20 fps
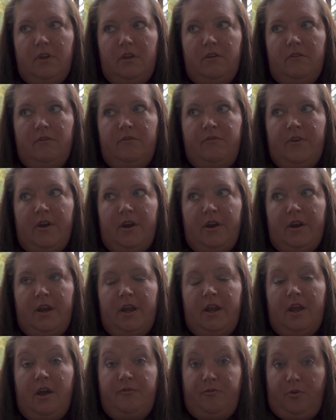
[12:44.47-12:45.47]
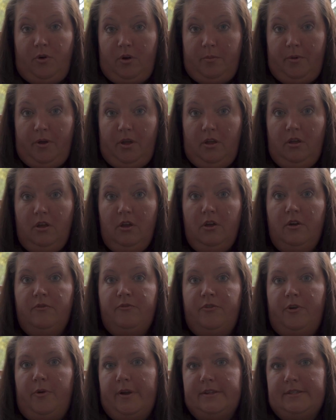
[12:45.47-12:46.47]
very affordable
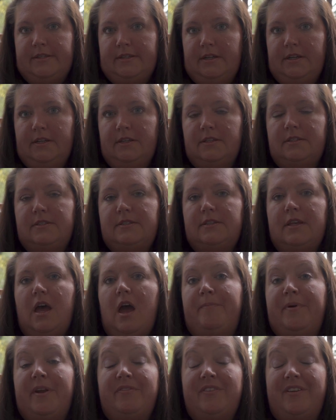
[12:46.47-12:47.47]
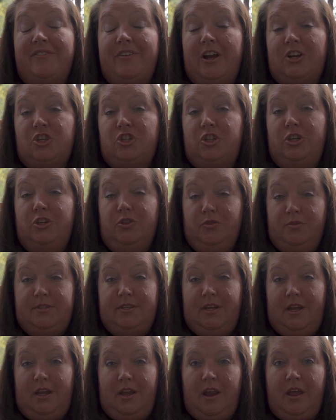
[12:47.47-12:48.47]
for residents, but I've never actually used
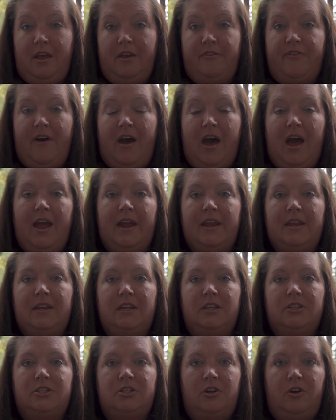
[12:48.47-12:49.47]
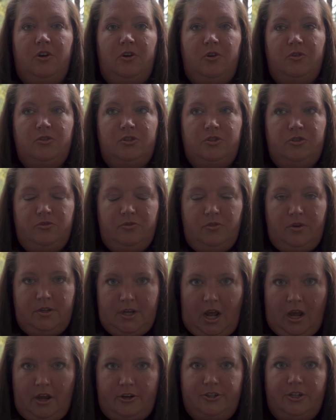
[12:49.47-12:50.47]
it. If I need to go to a
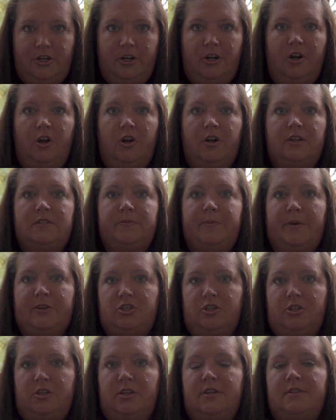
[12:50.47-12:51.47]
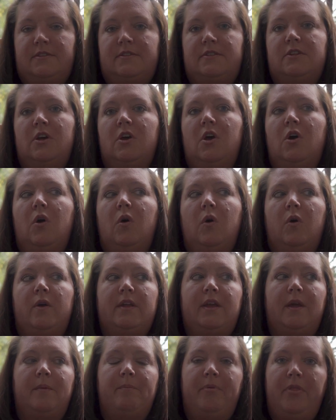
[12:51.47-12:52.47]
doctor or a specialist or to
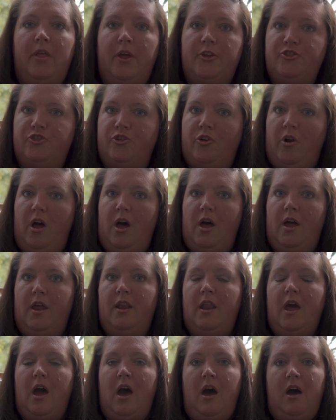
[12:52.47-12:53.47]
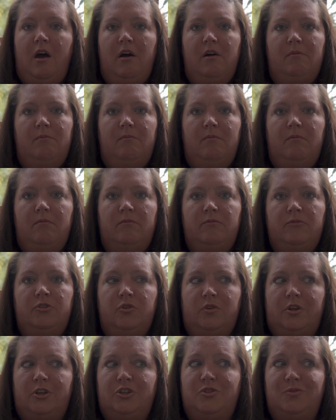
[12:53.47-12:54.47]
get blood drawn, you
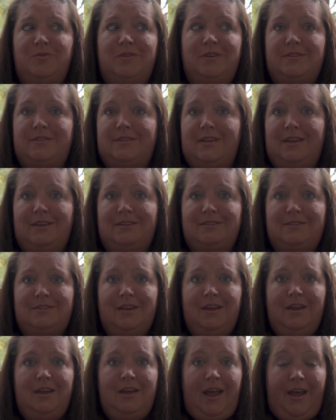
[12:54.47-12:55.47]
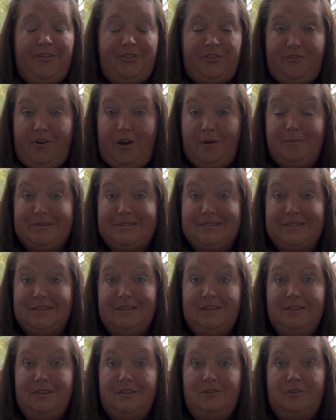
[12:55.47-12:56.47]
can do these things at the pharmacy.
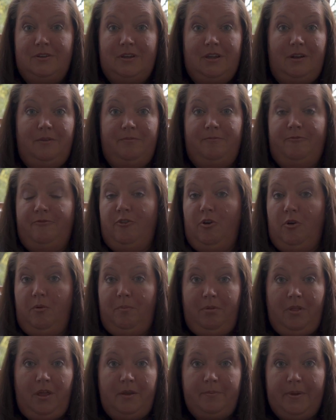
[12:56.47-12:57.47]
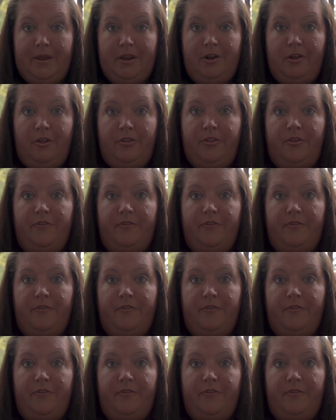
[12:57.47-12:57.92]
You can get a full blood panel at the